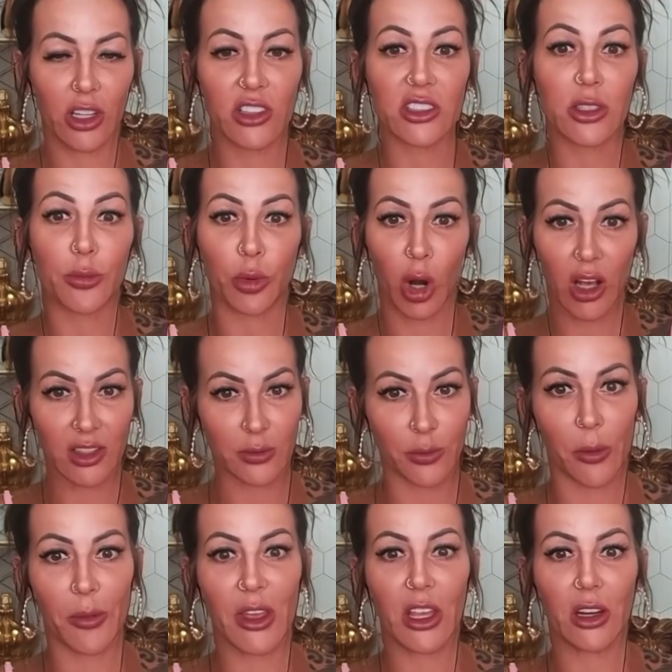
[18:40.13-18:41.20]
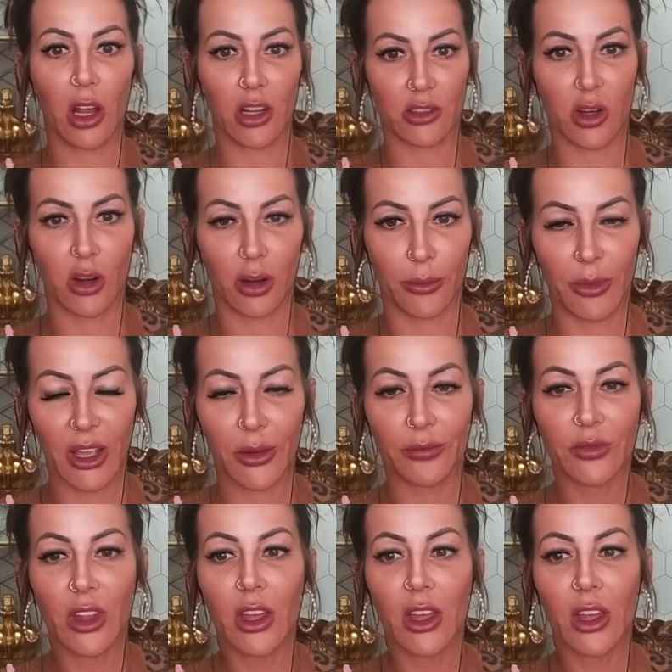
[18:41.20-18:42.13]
It's to prosper me and not to harm me.